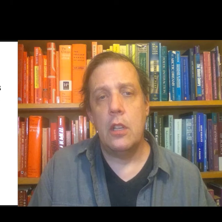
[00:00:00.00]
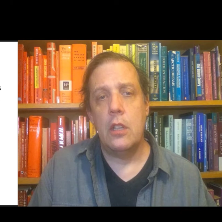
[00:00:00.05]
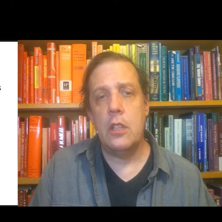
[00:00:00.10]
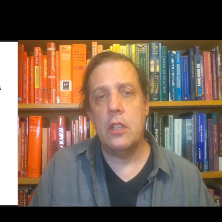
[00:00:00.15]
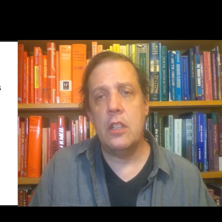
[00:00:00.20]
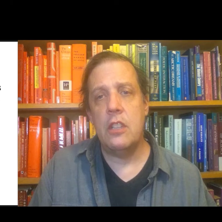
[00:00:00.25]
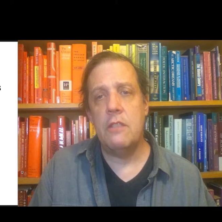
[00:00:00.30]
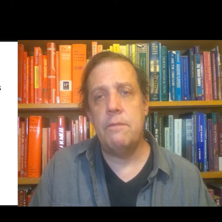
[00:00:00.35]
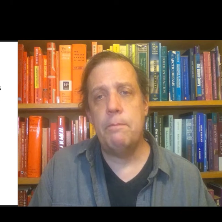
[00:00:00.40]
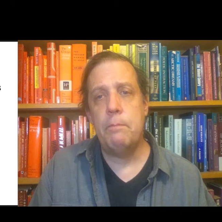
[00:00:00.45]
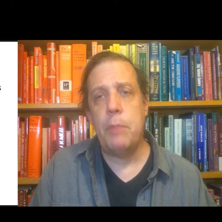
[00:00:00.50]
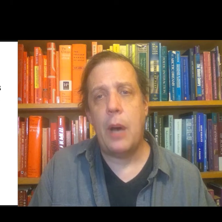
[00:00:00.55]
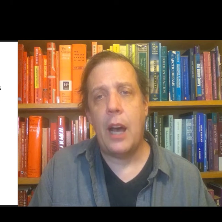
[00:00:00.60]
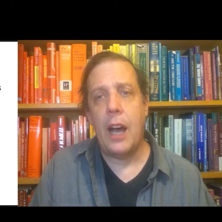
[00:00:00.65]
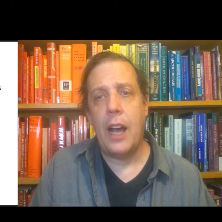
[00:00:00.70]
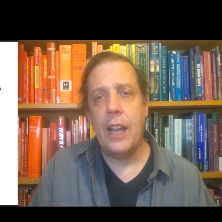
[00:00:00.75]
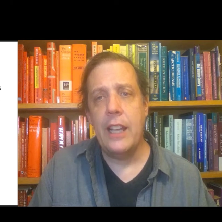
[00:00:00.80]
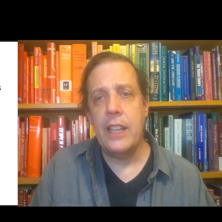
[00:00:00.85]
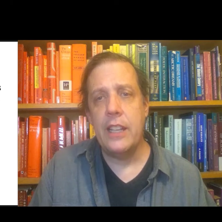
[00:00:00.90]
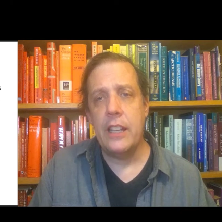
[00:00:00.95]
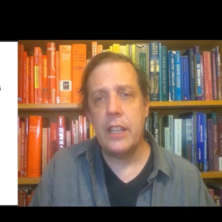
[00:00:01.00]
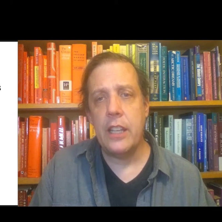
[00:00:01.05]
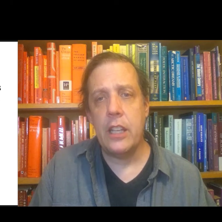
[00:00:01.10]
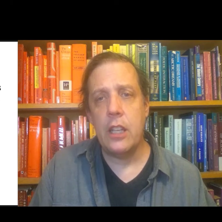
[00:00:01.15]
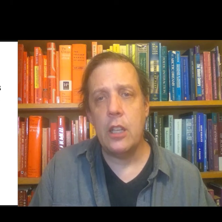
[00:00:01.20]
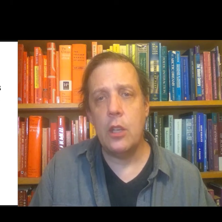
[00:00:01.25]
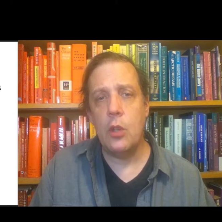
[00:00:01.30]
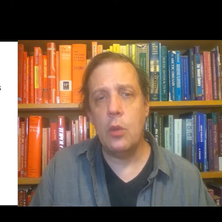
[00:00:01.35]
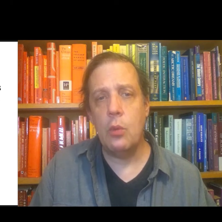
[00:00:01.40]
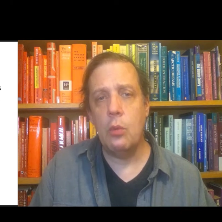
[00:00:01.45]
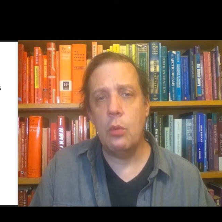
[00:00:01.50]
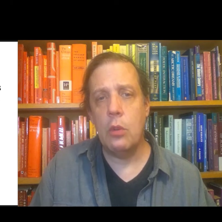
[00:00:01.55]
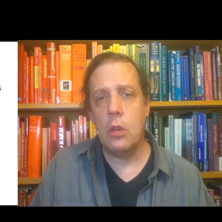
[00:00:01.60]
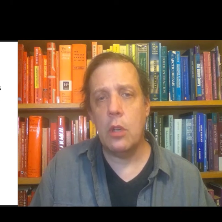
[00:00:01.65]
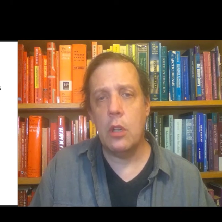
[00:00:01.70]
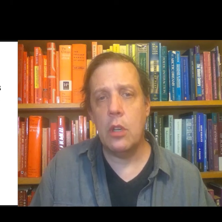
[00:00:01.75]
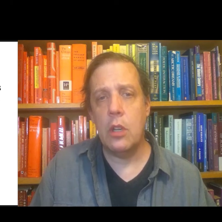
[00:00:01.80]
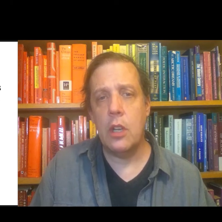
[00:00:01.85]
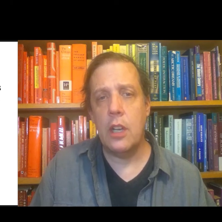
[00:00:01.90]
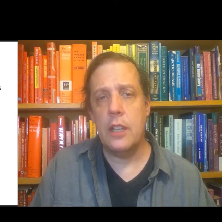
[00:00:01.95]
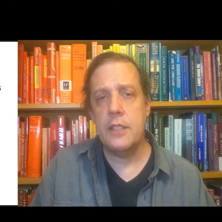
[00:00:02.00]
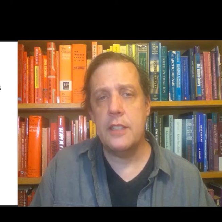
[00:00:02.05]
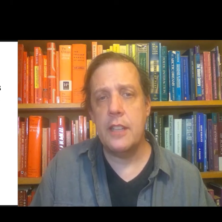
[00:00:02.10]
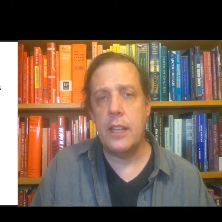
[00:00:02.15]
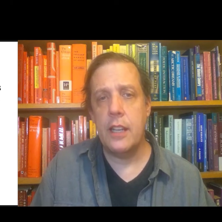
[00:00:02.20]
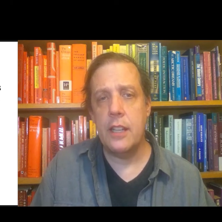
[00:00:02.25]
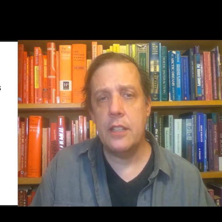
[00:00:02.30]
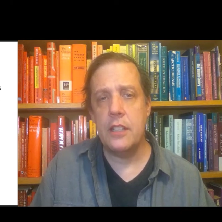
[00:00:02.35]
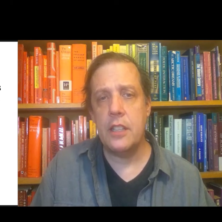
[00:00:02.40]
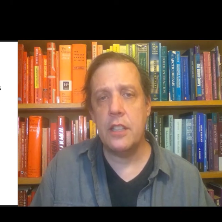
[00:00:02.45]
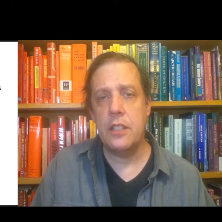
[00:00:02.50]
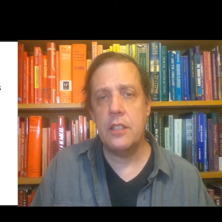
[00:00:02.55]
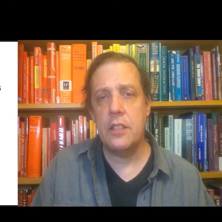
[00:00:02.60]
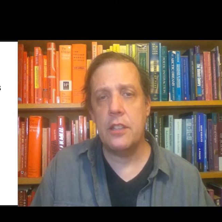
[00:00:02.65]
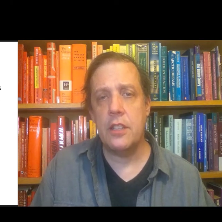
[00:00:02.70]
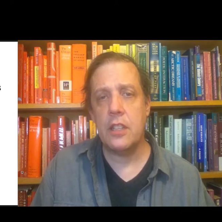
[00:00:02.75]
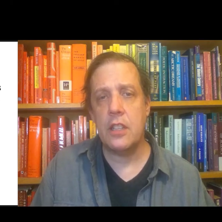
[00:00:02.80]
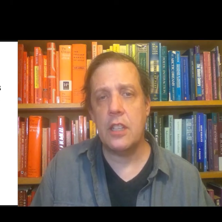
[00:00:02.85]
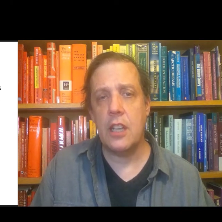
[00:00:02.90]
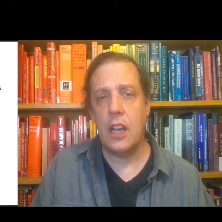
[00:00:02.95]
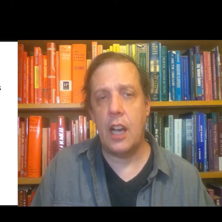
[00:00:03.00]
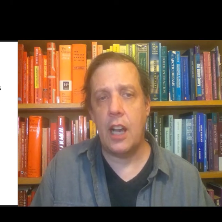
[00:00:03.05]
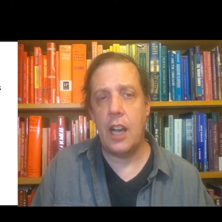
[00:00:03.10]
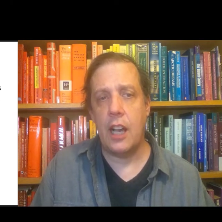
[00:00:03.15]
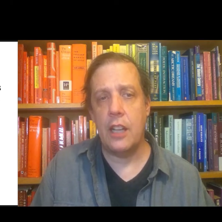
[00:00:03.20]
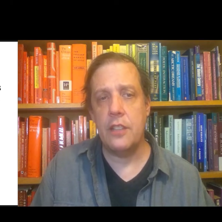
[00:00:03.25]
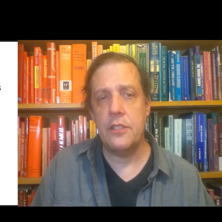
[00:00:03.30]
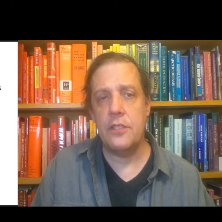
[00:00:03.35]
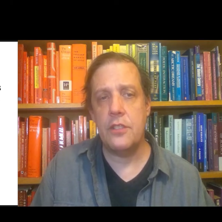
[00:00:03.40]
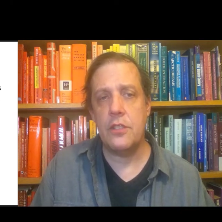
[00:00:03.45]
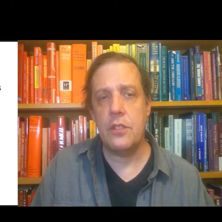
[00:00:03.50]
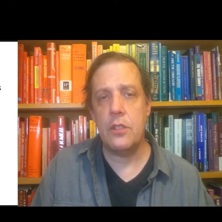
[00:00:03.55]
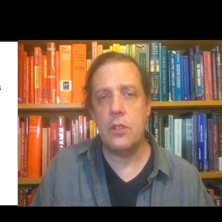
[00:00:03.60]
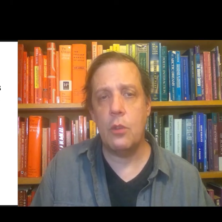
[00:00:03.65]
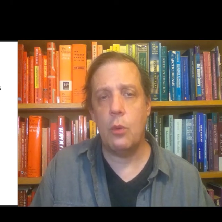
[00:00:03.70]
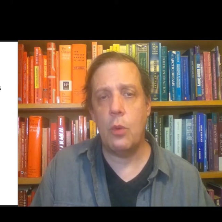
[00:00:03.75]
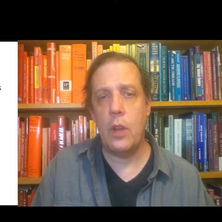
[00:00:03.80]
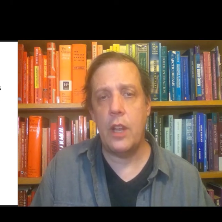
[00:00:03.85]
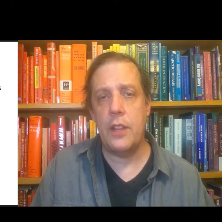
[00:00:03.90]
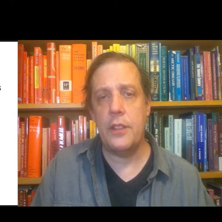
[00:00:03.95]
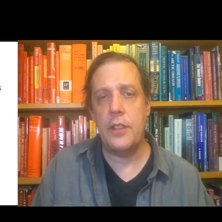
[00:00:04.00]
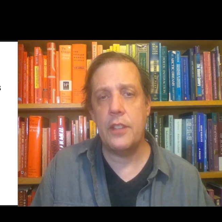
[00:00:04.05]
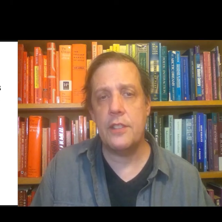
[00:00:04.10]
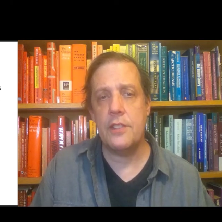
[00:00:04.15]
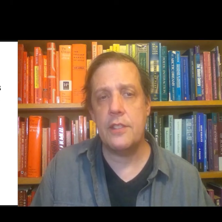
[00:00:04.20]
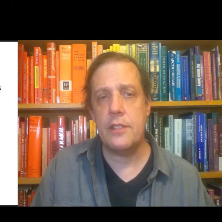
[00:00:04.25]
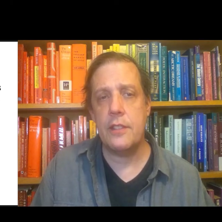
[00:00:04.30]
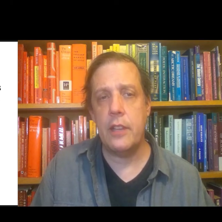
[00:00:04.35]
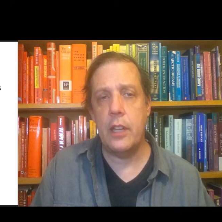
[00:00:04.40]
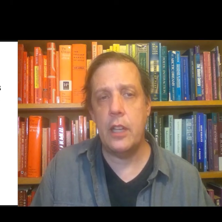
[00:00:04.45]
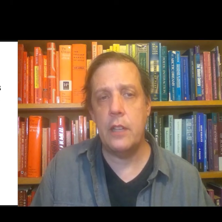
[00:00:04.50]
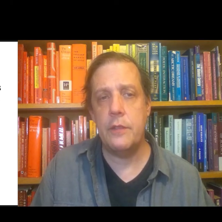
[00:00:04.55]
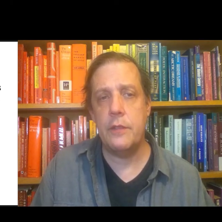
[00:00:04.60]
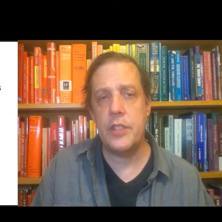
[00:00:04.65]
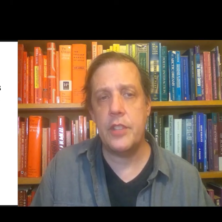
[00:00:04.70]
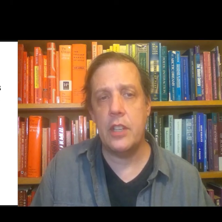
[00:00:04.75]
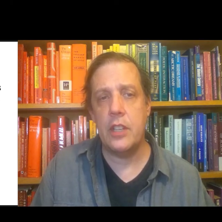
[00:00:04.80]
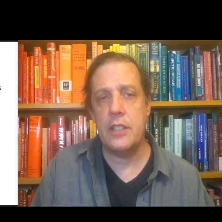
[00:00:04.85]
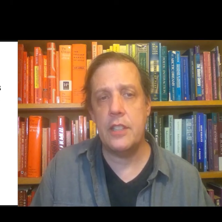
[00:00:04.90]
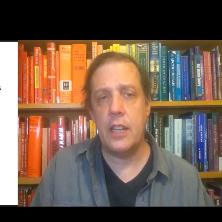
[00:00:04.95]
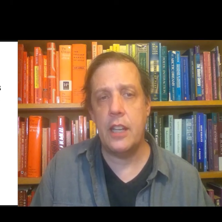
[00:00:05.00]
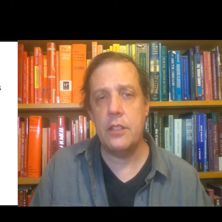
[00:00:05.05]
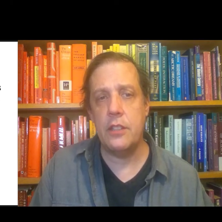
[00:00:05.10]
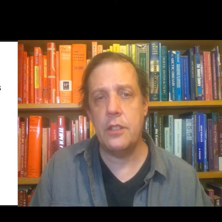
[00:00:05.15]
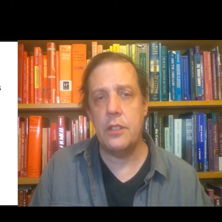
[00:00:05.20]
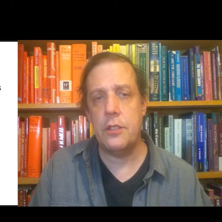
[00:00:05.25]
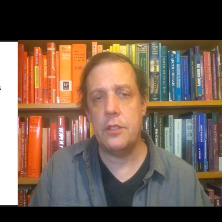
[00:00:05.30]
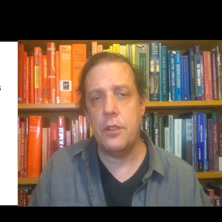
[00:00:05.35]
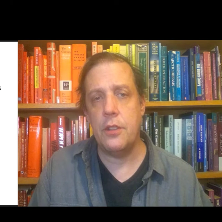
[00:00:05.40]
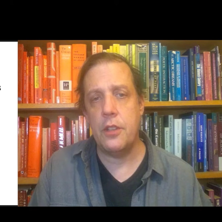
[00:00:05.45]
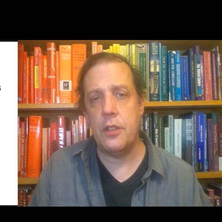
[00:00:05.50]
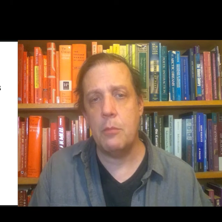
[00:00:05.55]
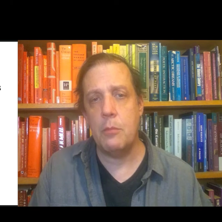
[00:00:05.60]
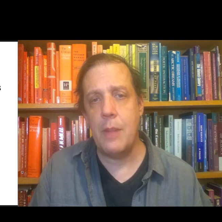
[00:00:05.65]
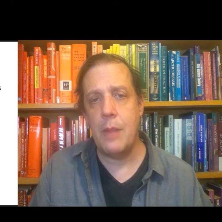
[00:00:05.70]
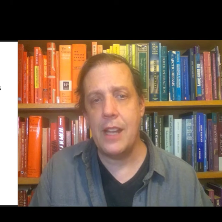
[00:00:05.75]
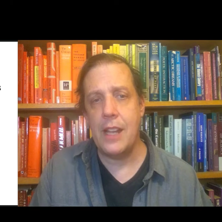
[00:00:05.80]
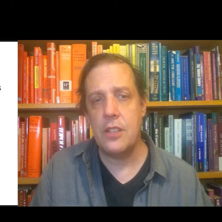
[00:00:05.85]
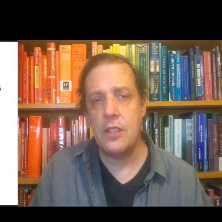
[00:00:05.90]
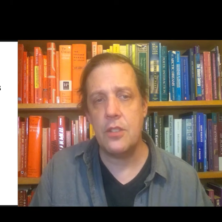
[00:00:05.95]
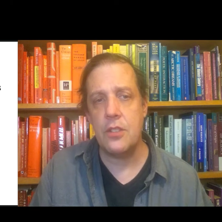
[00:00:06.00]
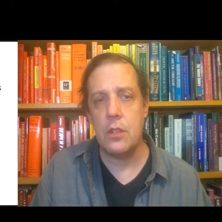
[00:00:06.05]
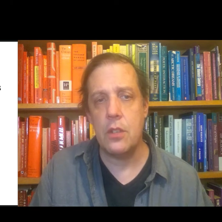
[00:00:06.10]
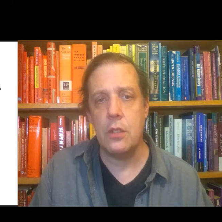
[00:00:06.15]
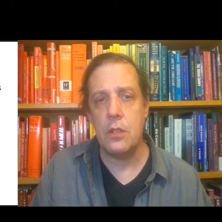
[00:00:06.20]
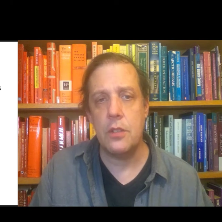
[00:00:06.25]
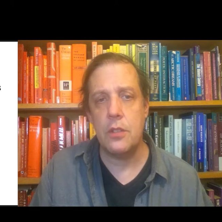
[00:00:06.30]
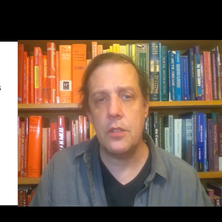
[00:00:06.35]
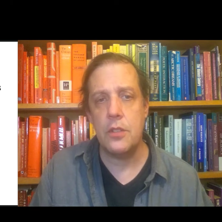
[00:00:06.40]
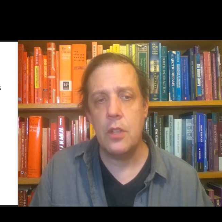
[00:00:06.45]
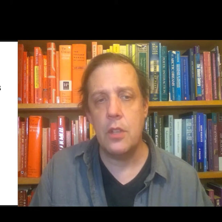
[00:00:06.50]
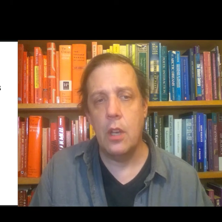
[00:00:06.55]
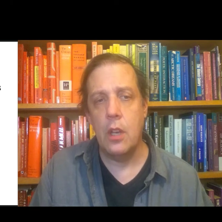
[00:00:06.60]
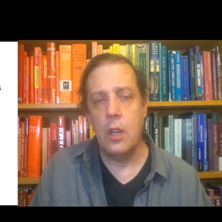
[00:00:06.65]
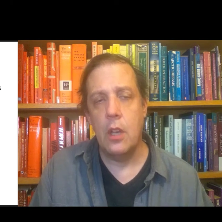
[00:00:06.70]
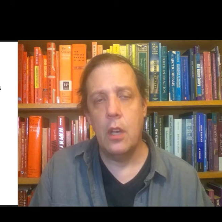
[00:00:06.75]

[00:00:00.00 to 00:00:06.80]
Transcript: If piety were attending to the gods the way that slaves attended to their masters,